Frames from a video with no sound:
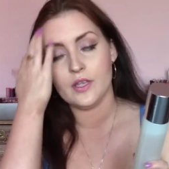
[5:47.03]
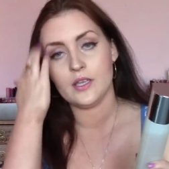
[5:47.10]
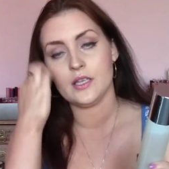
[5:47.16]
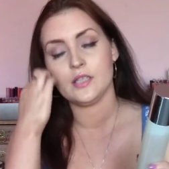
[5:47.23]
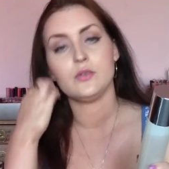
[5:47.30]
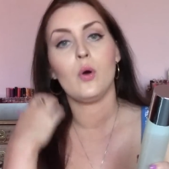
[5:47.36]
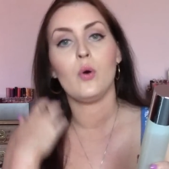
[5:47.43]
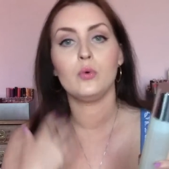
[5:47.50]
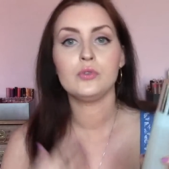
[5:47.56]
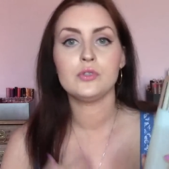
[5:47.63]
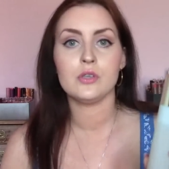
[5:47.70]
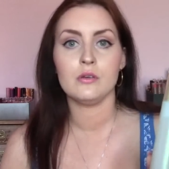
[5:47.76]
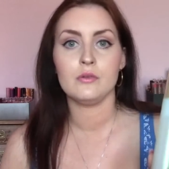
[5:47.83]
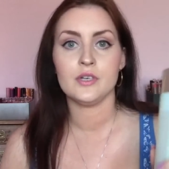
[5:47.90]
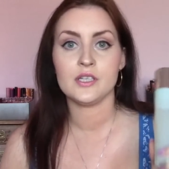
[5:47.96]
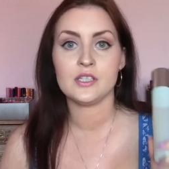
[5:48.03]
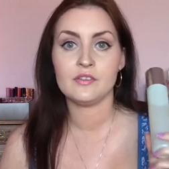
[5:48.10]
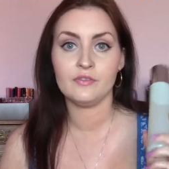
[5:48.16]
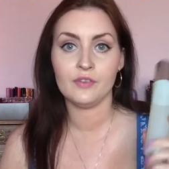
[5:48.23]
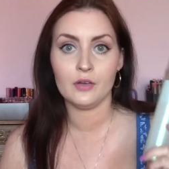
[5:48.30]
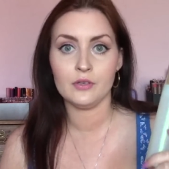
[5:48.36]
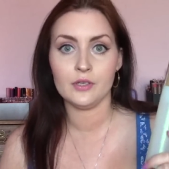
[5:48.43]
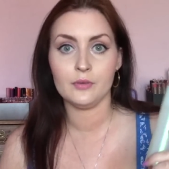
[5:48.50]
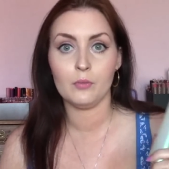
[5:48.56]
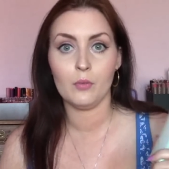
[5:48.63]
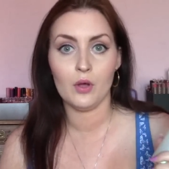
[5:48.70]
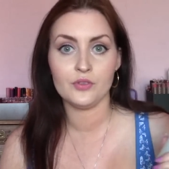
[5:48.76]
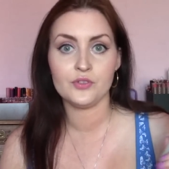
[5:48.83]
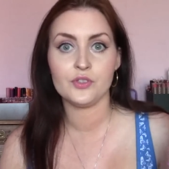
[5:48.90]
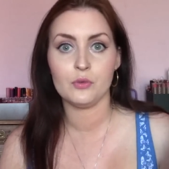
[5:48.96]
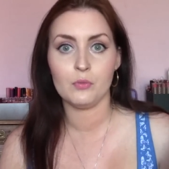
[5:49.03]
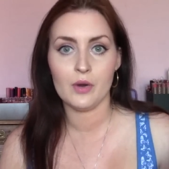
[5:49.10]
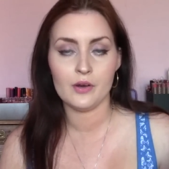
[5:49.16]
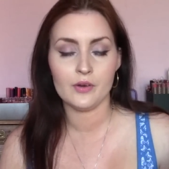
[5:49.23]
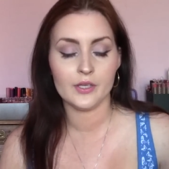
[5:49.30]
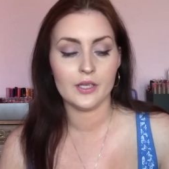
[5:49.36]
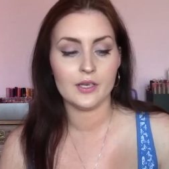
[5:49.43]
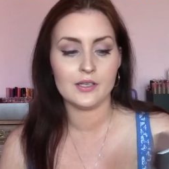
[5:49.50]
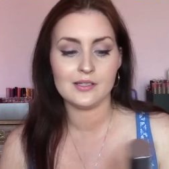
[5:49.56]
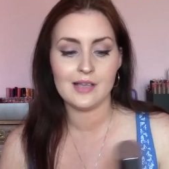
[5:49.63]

it is also an exfoliant whilst you're wearing it.